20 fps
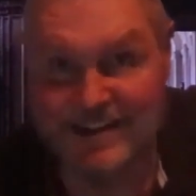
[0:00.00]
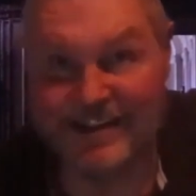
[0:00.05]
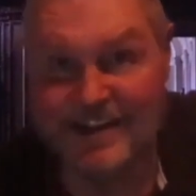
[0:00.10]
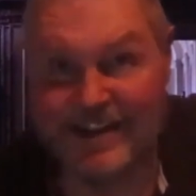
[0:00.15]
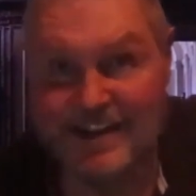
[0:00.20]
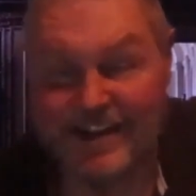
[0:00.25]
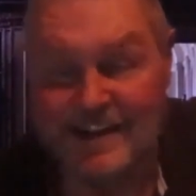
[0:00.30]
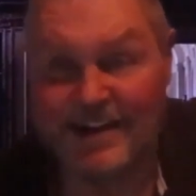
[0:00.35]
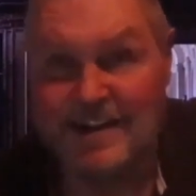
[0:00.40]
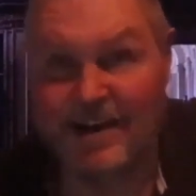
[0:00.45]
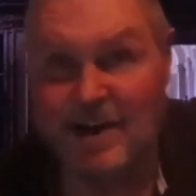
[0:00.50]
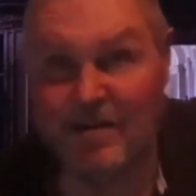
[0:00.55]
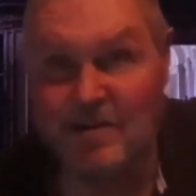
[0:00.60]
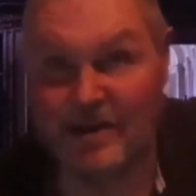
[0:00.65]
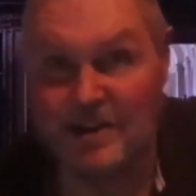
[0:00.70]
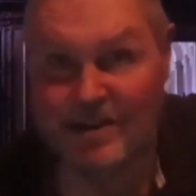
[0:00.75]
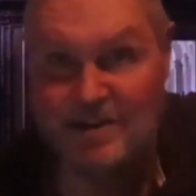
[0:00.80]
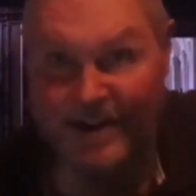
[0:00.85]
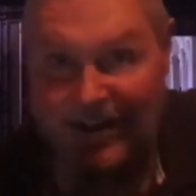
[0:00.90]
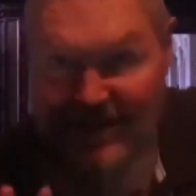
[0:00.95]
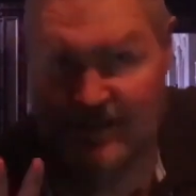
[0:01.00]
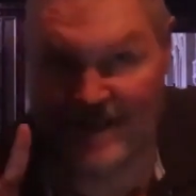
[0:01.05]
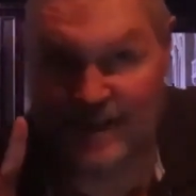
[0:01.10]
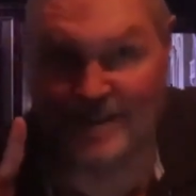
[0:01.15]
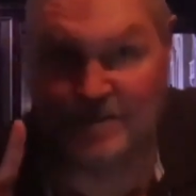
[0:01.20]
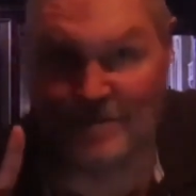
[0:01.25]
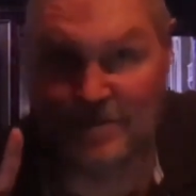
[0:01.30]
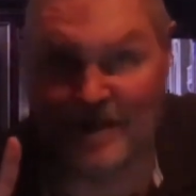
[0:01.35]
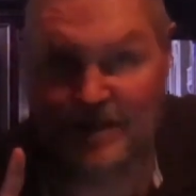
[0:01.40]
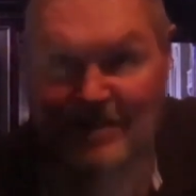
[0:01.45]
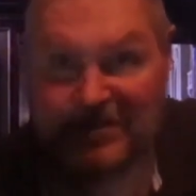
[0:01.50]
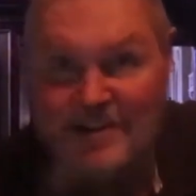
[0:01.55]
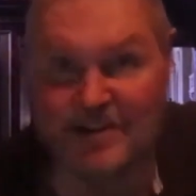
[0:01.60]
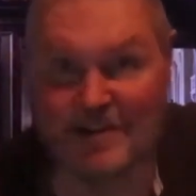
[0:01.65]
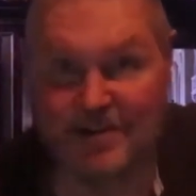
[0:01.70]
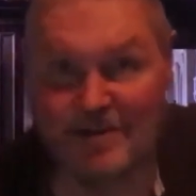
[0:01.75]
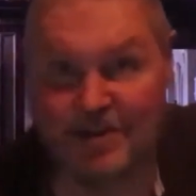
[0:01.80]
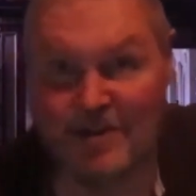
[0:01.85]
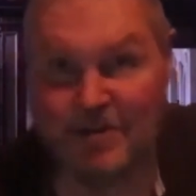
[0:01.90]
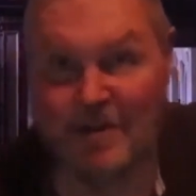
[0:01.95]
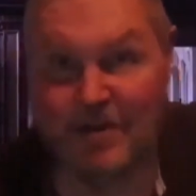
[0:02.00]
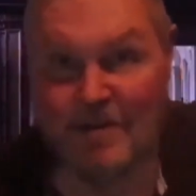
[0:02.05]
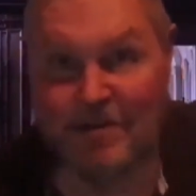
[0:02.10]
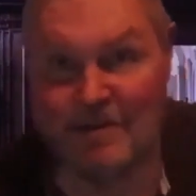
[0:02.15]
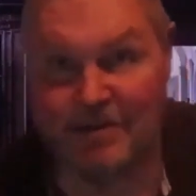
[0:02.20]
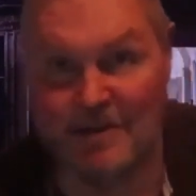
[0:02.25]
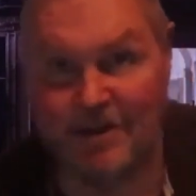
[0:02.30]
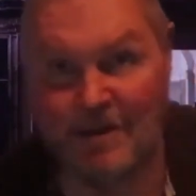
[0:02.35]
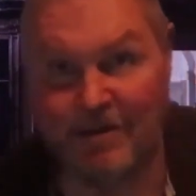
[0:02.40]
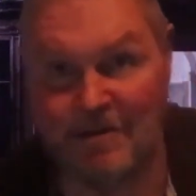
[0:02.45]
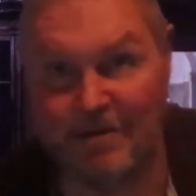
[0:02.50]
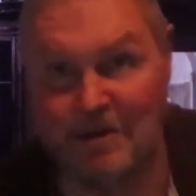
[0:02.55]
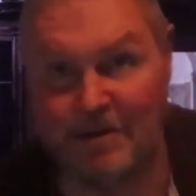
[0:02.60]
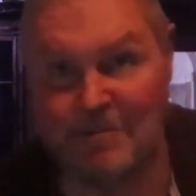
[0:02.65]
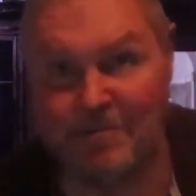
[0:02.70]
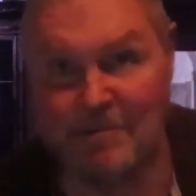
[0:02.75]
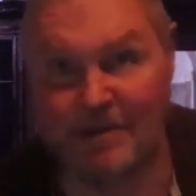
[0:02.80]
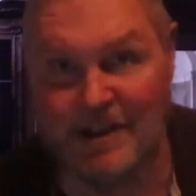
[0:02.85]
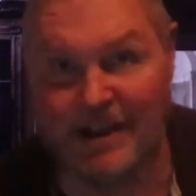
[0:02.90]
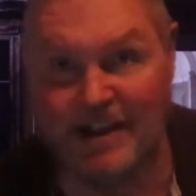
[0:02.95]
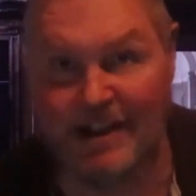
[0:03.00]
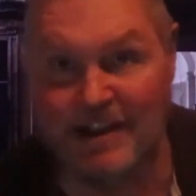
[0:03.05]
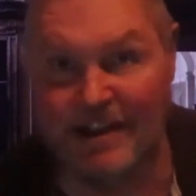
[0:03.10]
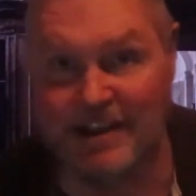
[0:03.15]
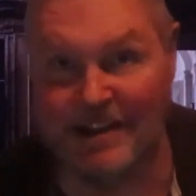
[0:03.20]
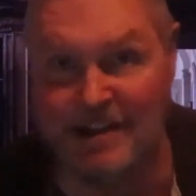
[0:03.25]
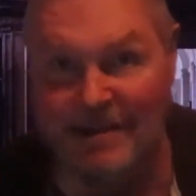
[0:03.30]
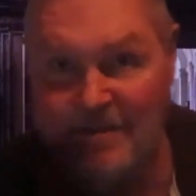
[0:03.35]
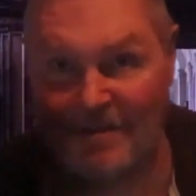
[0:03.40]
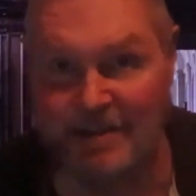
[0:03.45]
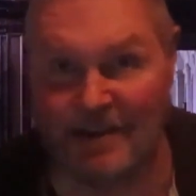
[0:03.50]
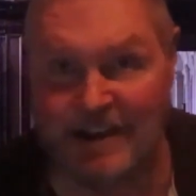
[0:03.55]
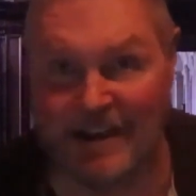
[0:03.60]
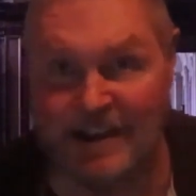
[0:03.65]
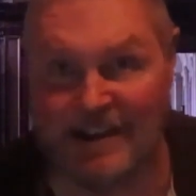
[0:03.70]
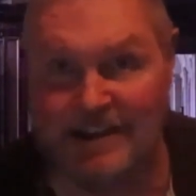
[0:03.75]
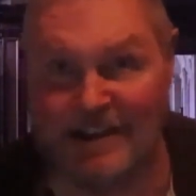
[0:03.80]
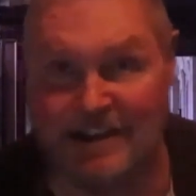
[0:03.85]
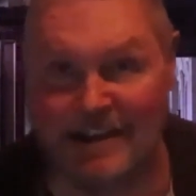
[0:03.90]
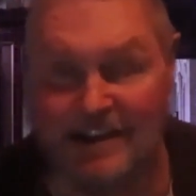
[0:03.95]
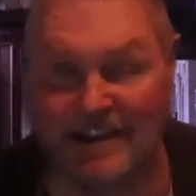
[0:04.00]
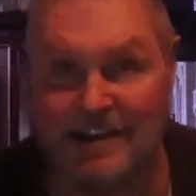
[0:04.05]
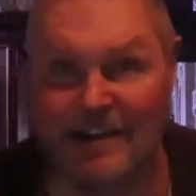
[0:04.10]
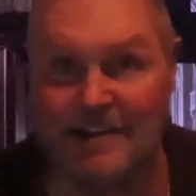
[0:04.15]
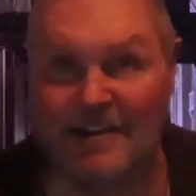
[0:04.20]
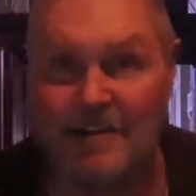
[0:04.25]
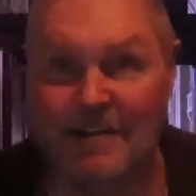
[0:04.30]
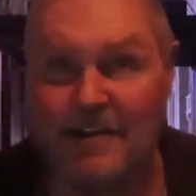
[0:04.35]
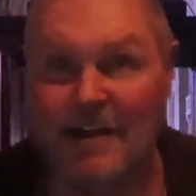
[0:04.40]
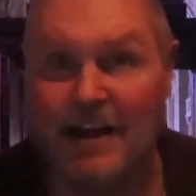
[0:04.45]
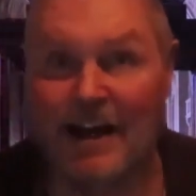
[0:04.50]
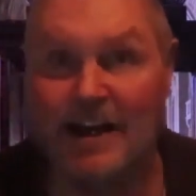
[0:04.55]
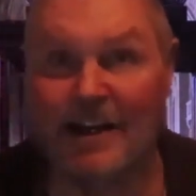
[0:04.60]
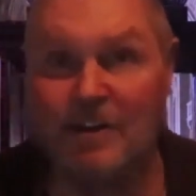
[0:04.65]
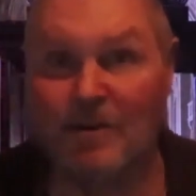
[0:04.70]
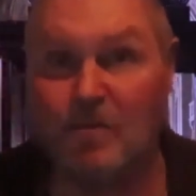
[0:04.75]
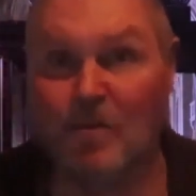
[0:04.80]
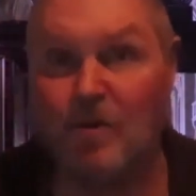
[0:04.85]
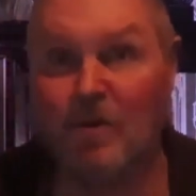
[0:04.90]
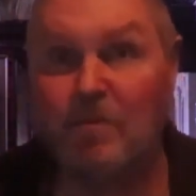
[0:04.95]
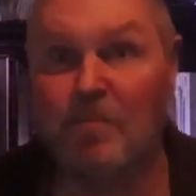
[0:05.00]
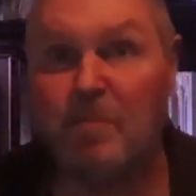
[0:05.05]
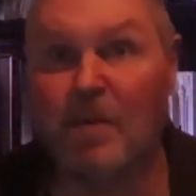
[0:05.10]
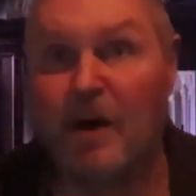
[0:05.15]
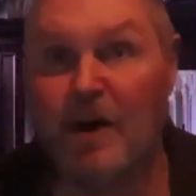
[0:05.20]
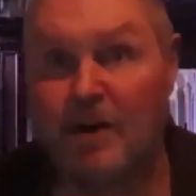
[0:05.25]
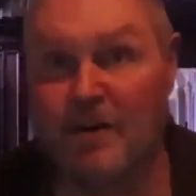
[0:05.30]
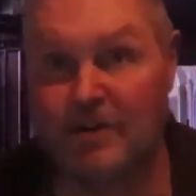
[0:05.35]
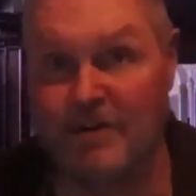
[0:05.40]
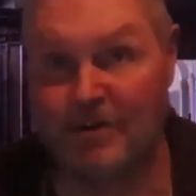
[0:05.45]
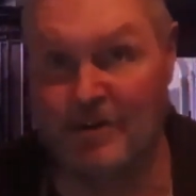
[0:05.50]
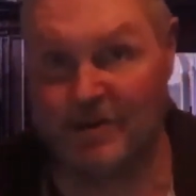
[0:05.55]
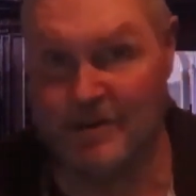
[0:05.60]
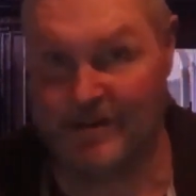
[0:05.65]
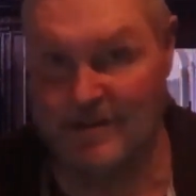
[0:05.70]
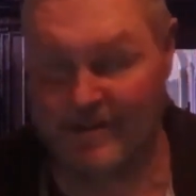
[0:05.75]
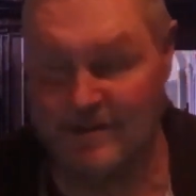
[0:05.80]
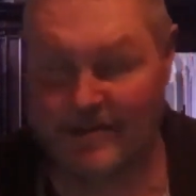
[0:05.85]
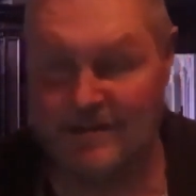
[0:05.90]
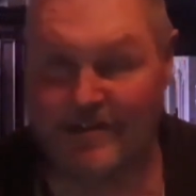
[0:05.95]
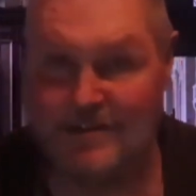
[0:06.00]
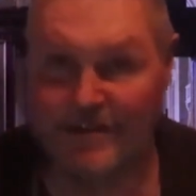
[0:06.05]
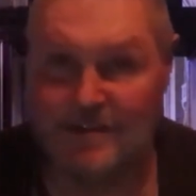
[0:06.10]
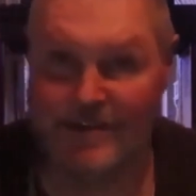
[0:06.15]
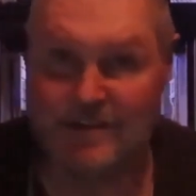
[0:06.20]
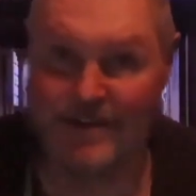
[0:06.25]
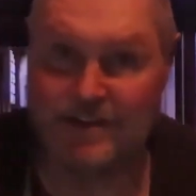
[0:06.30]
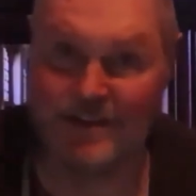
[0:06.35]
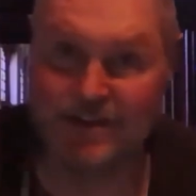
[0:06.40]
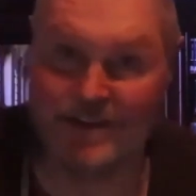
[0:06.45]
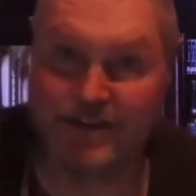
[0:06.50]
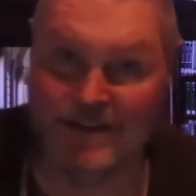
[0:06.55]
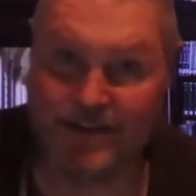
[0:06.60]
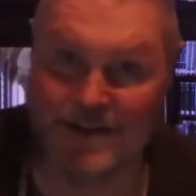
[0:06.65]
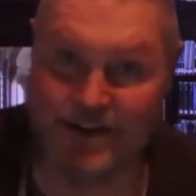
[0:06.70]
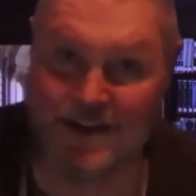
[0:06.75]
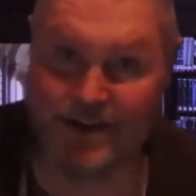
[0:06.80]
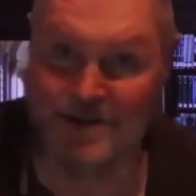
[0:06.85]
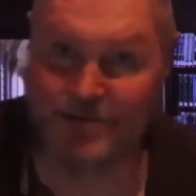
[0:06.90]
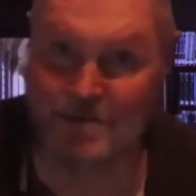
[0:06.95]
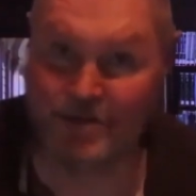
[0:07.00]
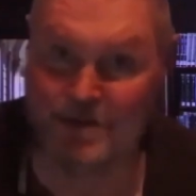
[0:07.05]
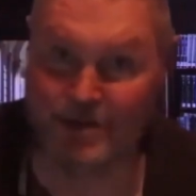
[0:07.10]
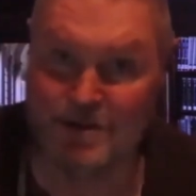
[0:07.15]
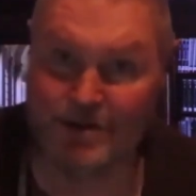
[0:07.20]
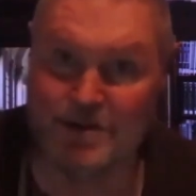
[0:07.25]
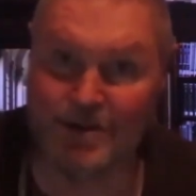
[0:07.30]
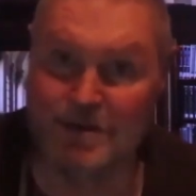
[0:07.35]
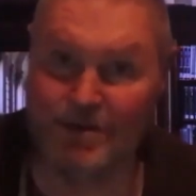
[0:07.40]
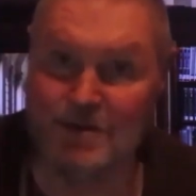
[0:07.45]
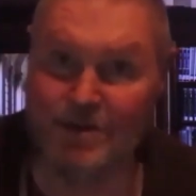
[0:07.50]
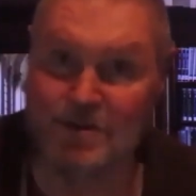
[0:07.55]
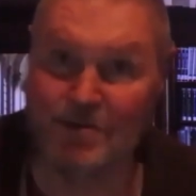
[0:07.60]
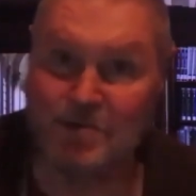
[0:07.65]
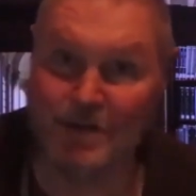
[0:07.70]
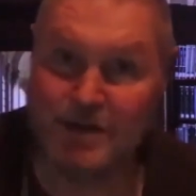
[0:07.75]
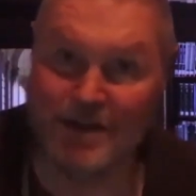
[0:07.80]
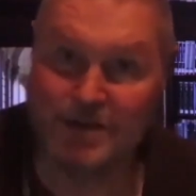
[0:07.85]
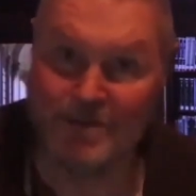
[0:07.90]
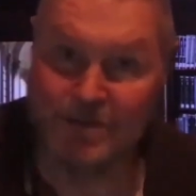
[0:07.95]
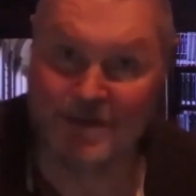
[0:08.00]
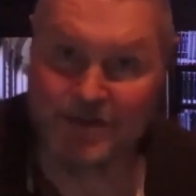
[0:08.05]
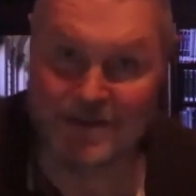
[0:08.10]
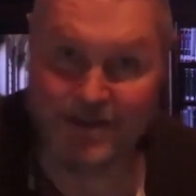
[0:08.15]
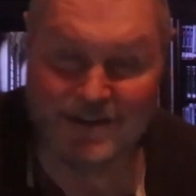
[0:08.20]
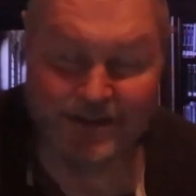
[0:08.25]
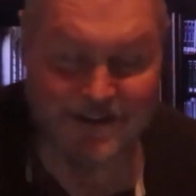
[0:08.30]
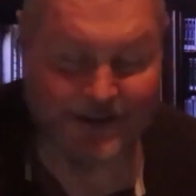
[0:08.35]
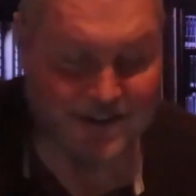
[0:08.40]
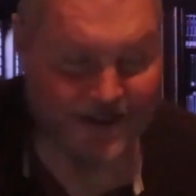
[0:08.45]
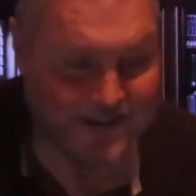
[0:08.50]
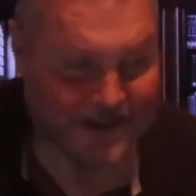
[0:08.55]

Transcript: That yeah, holy, and that's why it says two holies: holy at the beginning and holy at the end. And the word person. That's for the Jewish people.